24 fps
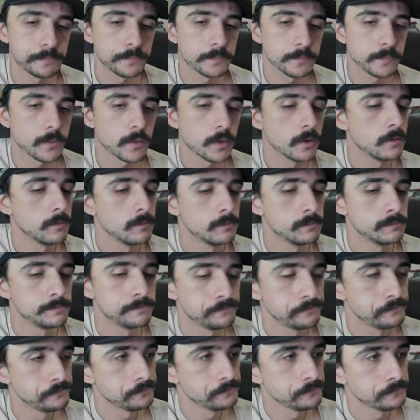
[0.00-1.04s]
before you
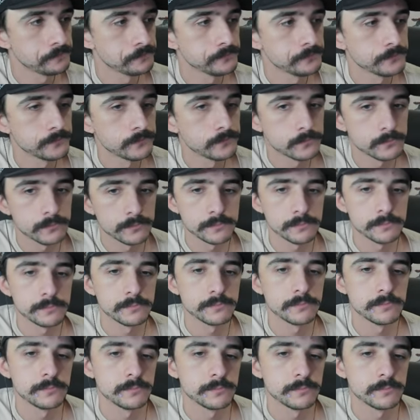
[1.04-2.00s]
comment on other people's videos. The